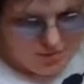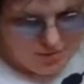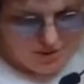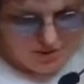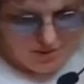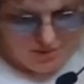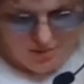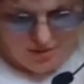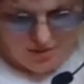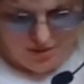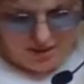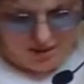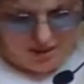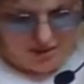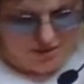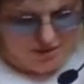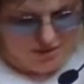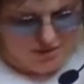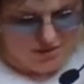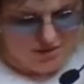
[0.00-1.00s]
Spring
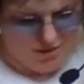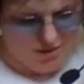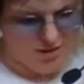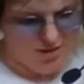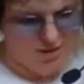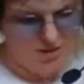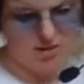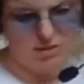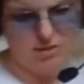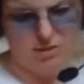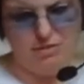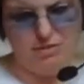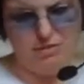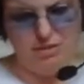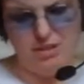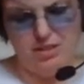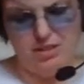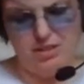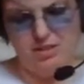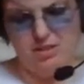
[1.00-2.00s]
Parade. Right, this you'll
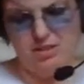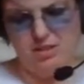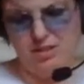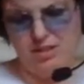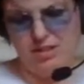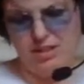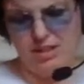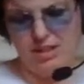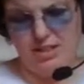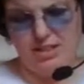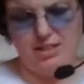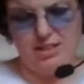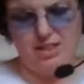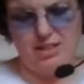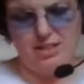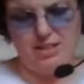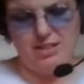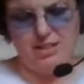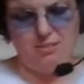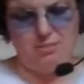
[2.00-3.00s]
have to excuse, it
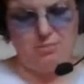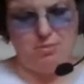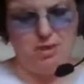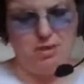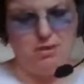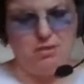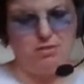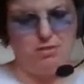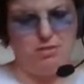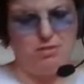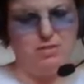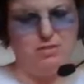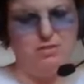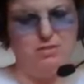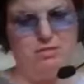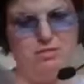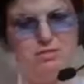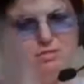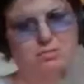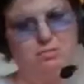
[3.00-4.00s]
actually has the pattern on
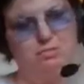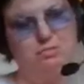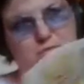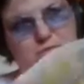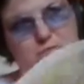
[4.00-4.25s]
it.